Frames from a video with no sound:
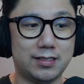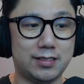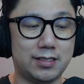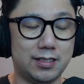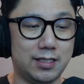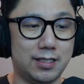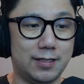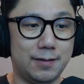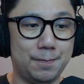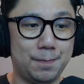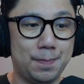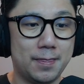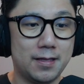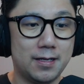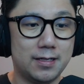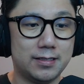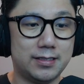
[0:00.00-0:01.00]
the
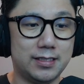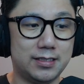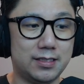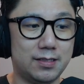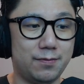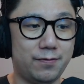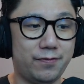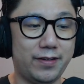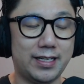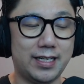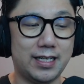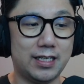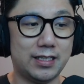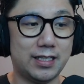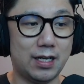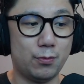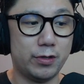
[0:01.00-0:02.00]
system
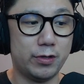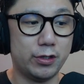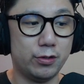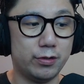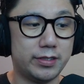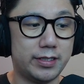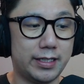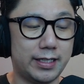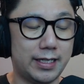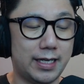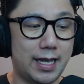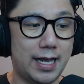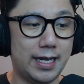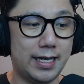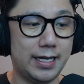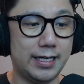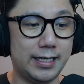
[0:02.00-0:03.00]
thinking that we're using
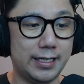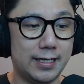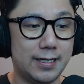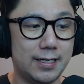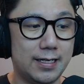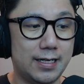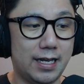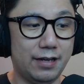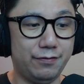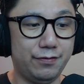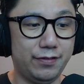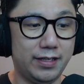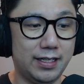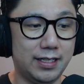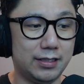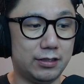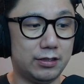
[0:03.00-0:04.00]
a
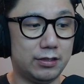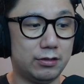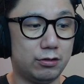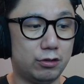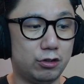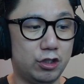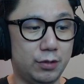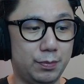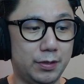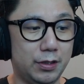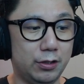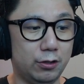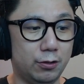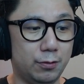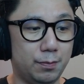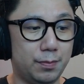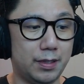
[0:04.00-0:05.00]
NVIDIA G P
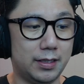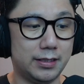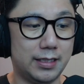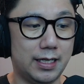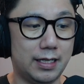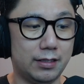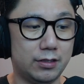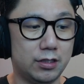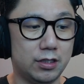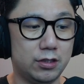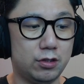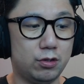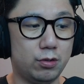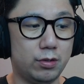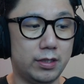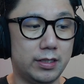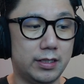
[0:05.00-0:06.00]
U. But yeah, just
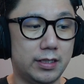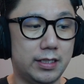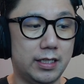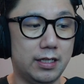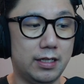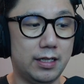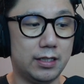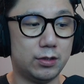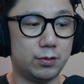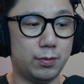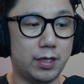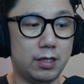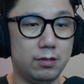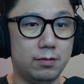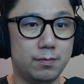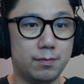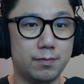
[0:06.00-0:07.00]
do it here as
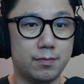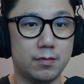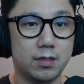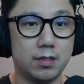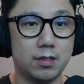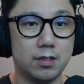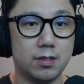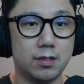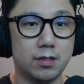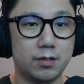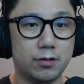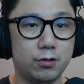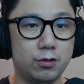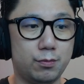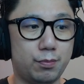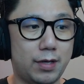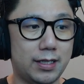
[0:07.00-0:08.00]
well.
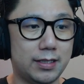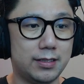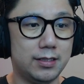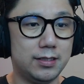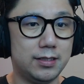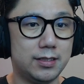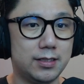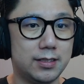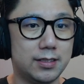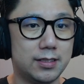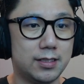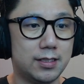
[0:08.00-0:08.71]
Good practice.